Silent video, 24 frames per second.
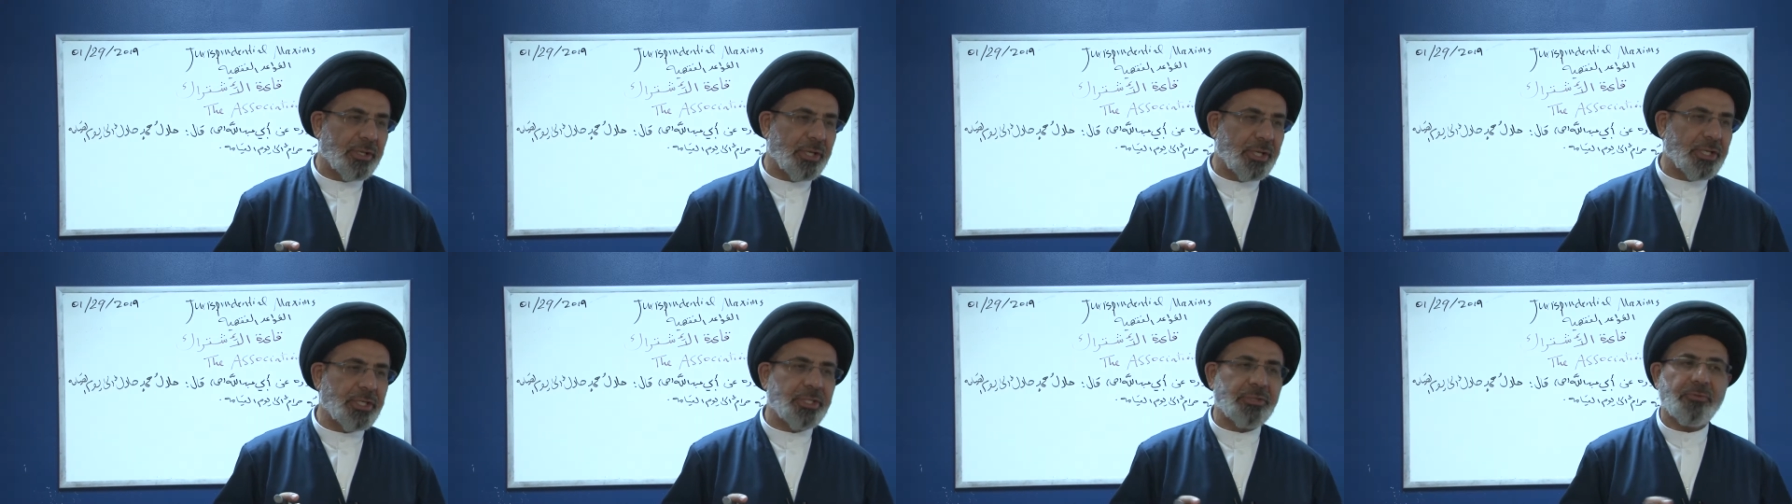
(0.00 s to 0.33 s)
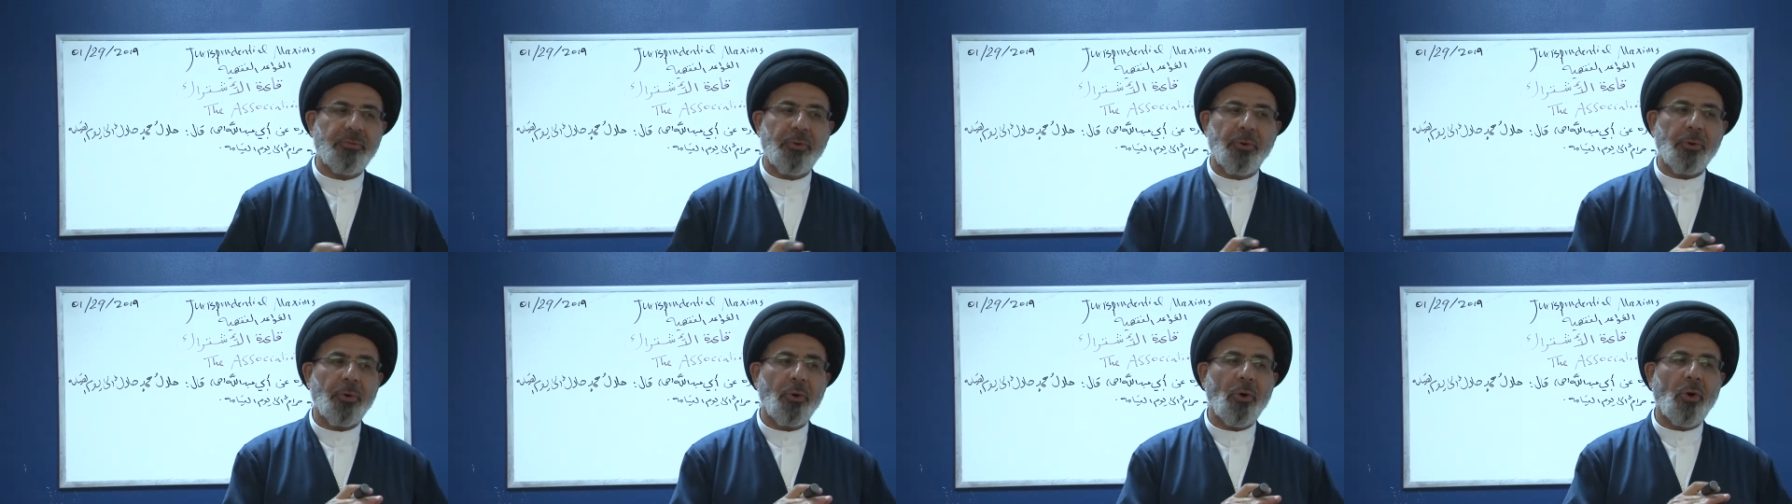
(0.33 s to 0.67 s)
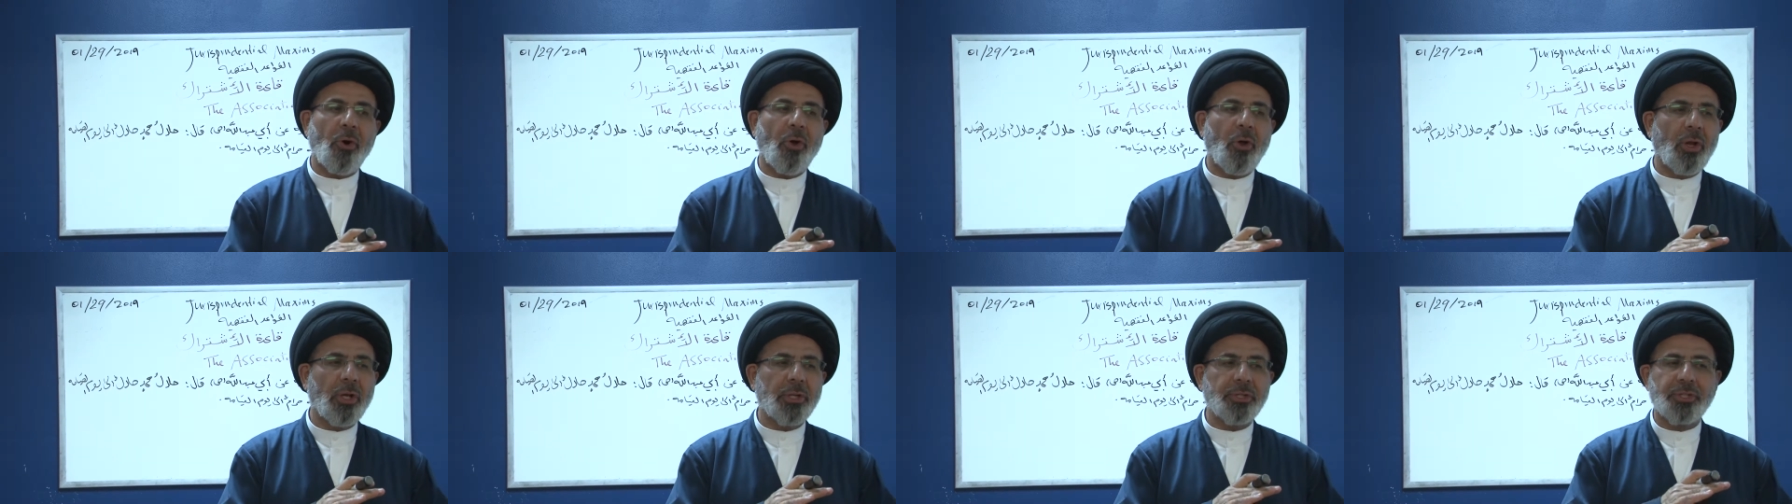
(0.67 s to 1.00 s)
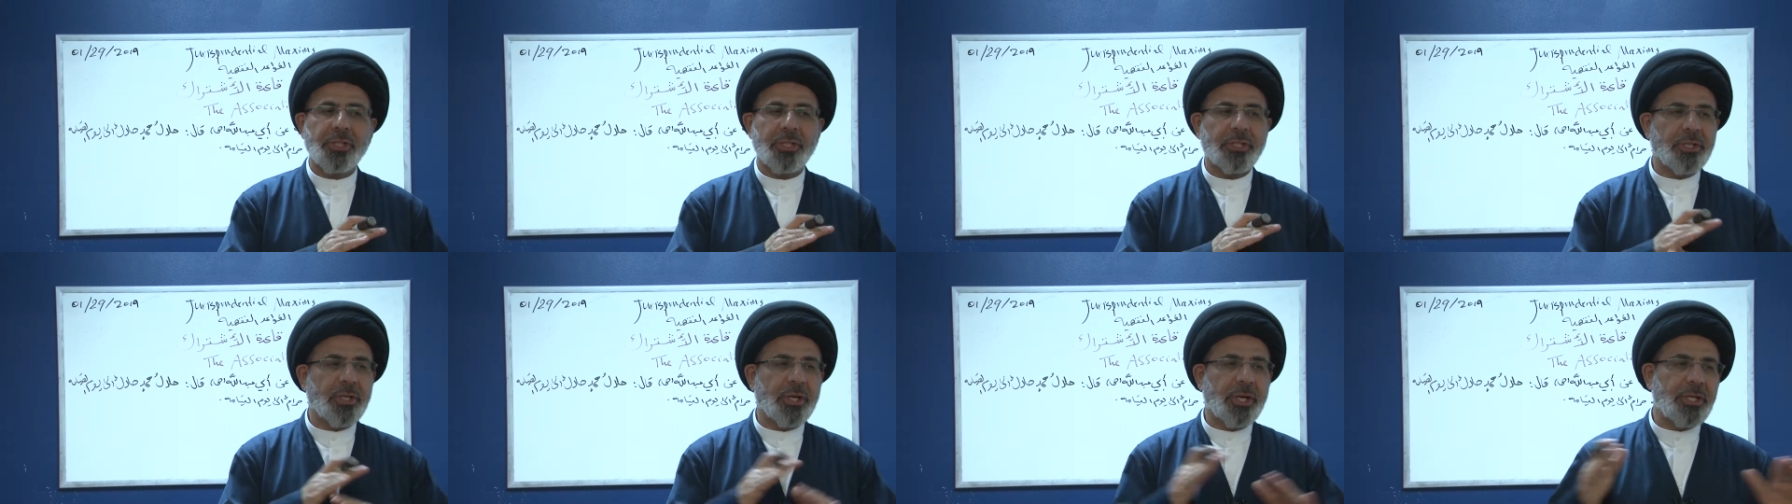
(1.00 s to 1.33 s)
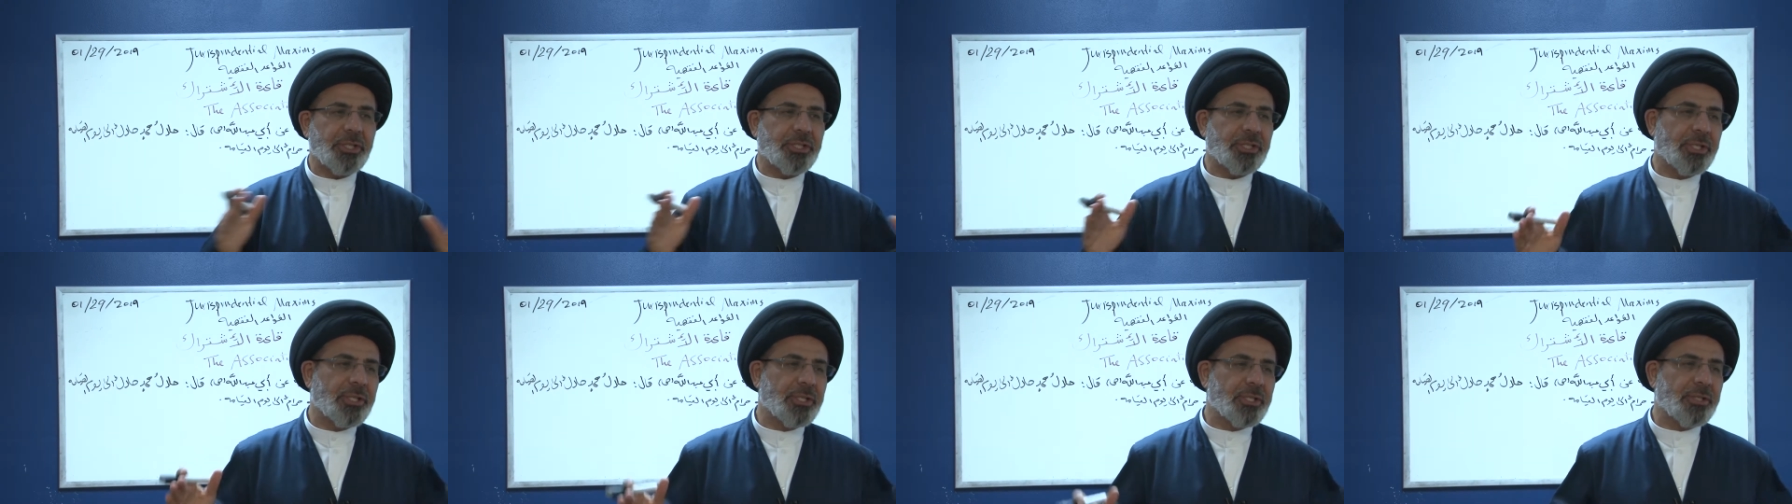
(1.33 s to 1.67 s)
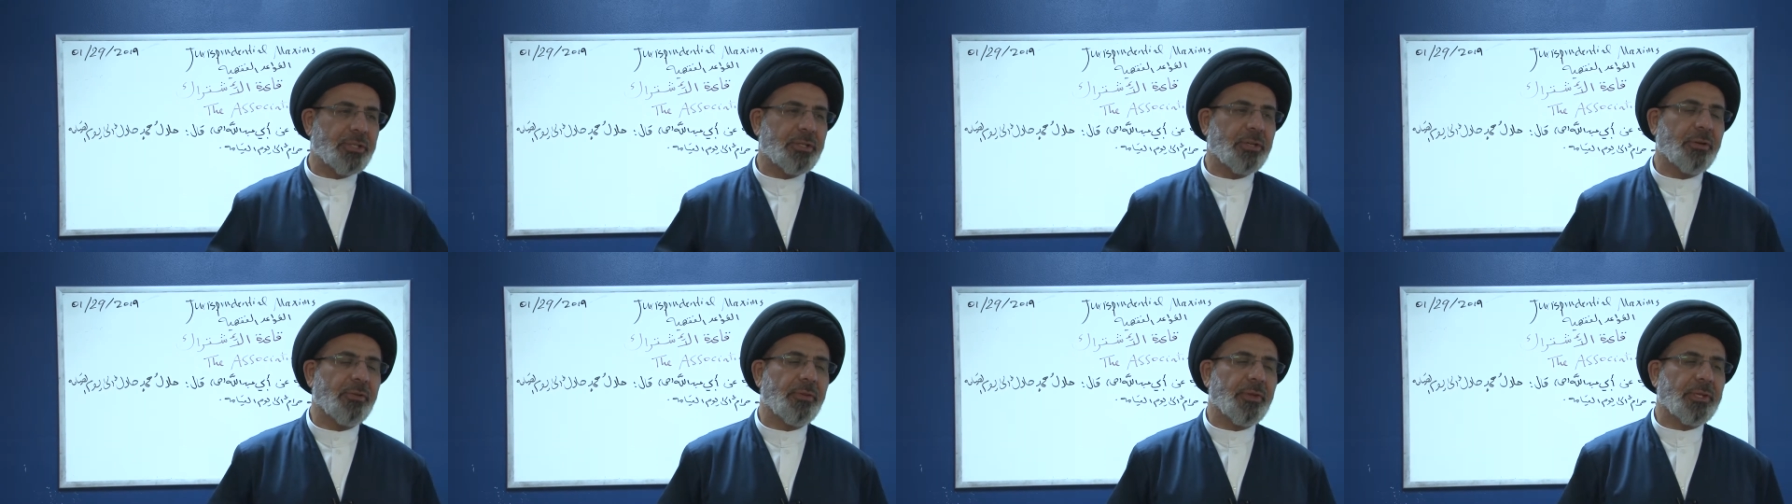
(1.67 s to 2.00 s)
it's for all generations
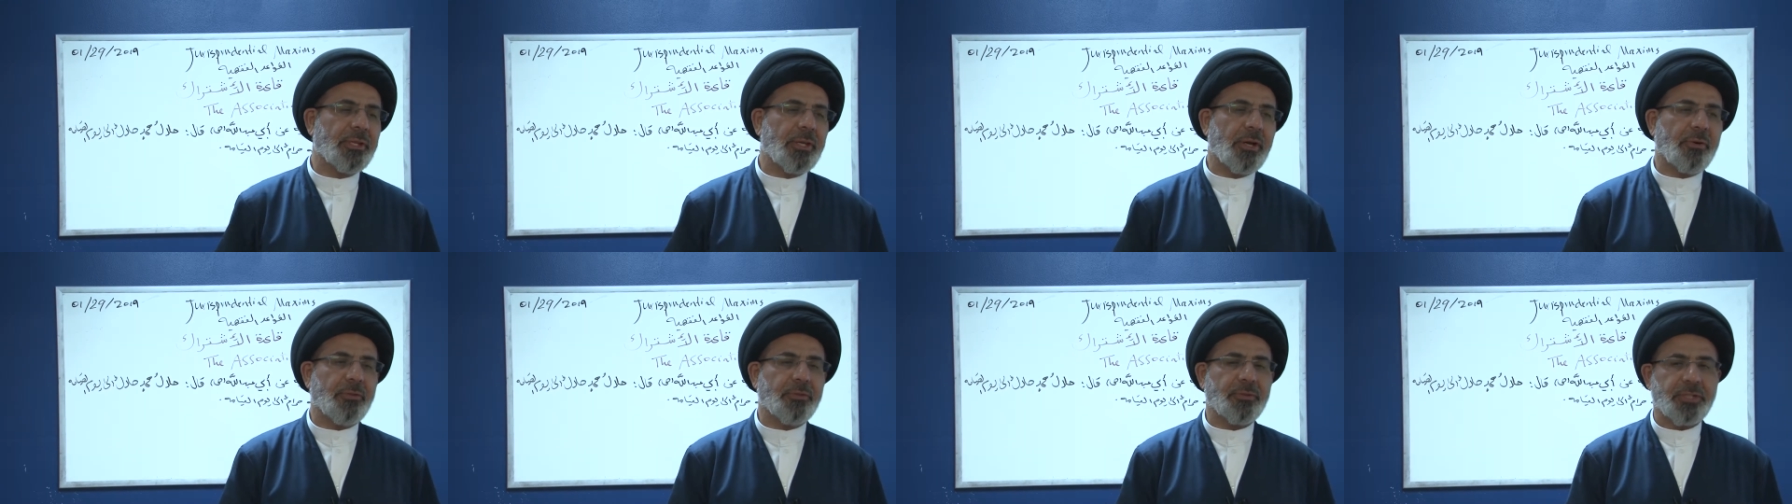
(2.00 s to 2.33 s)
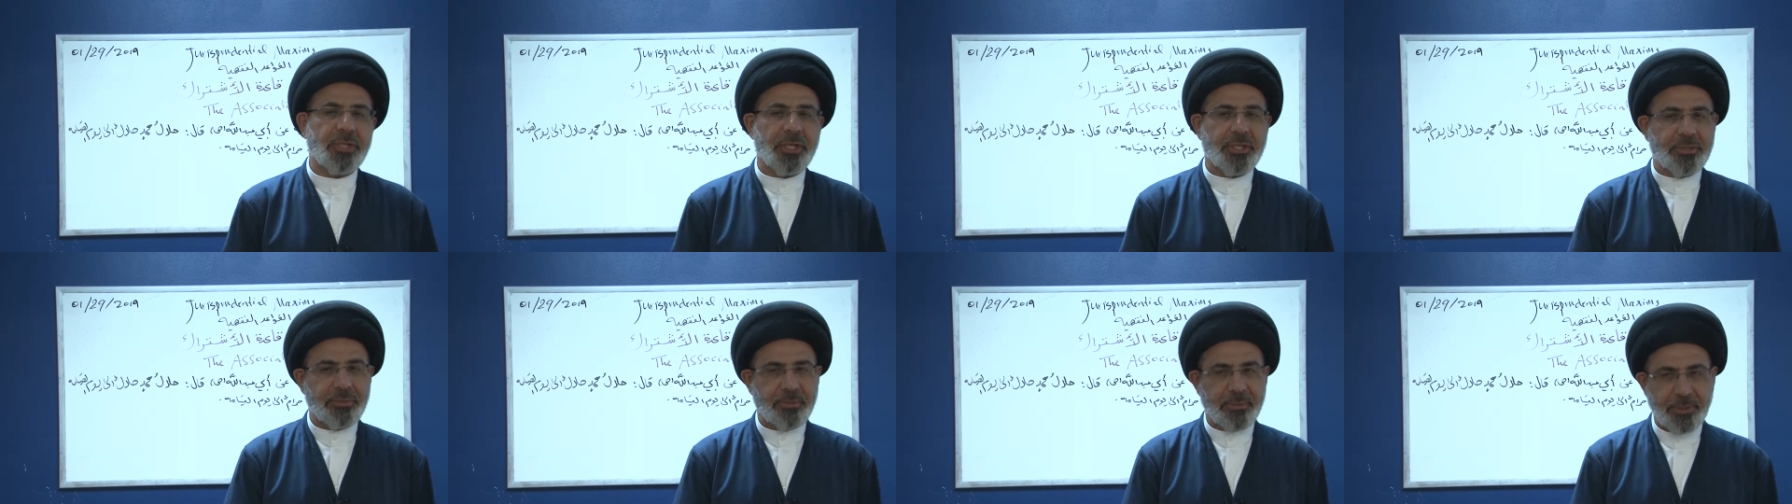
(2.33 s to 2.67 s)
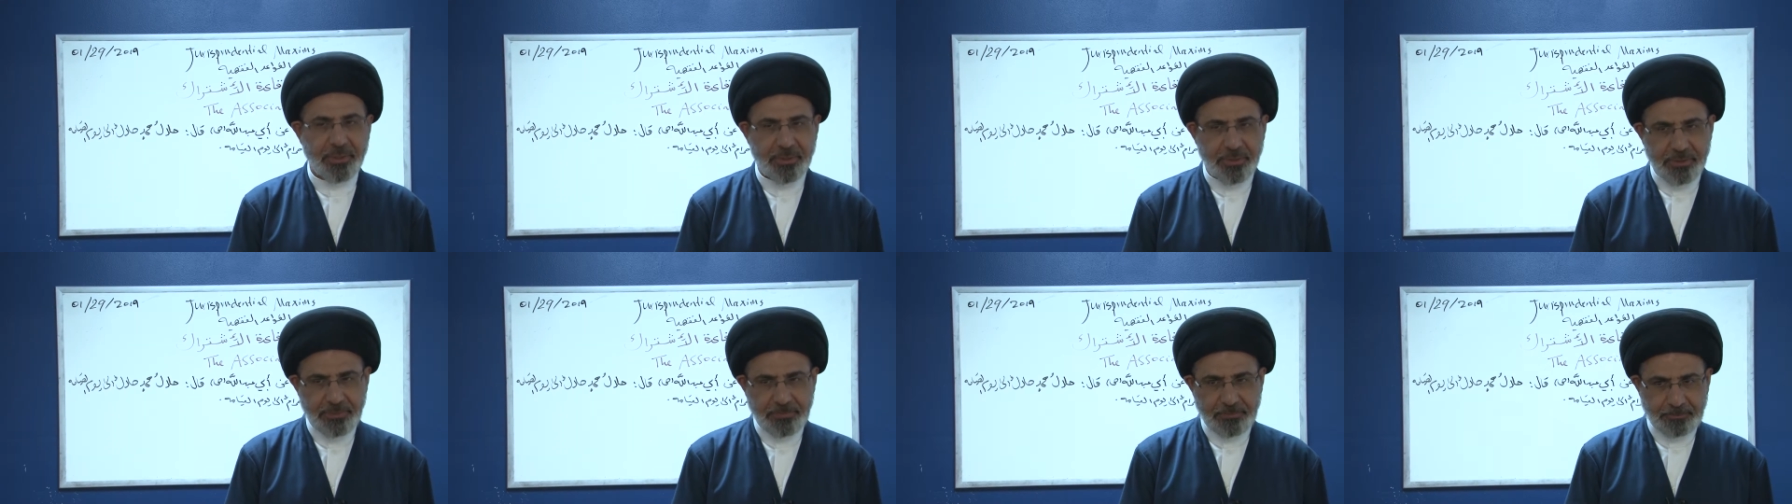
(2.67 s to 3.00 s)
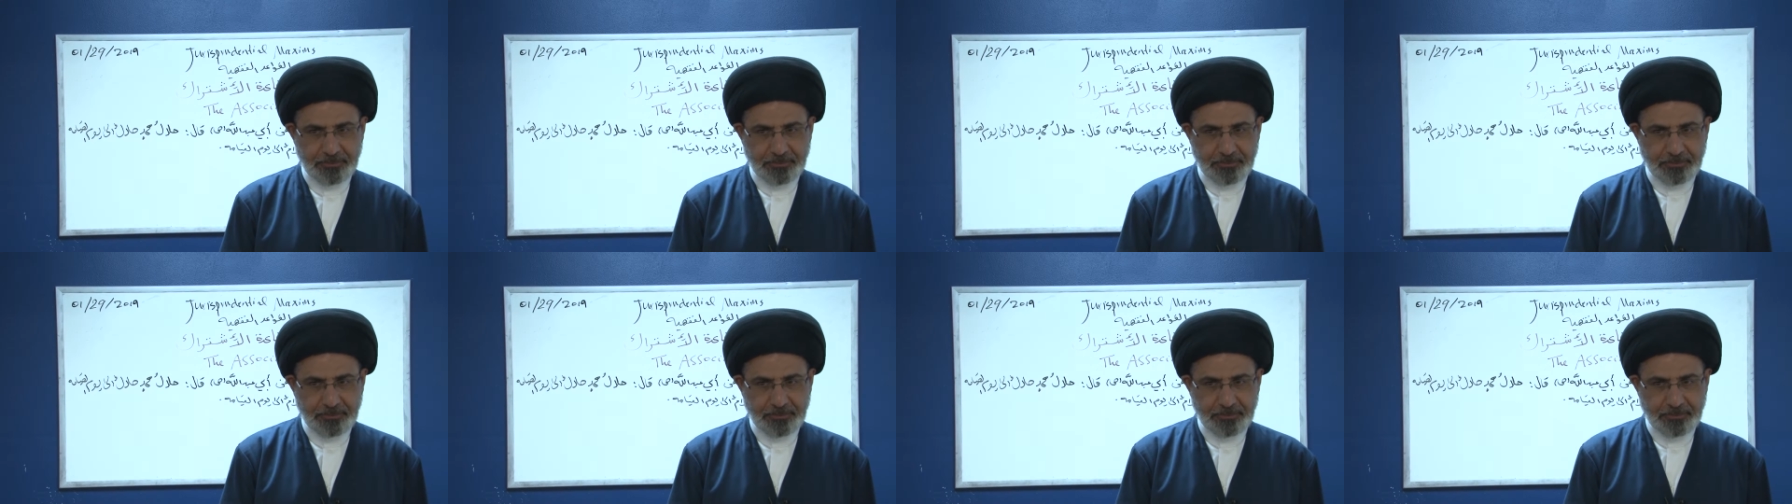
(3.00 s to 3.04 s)
till the Day of Judgment.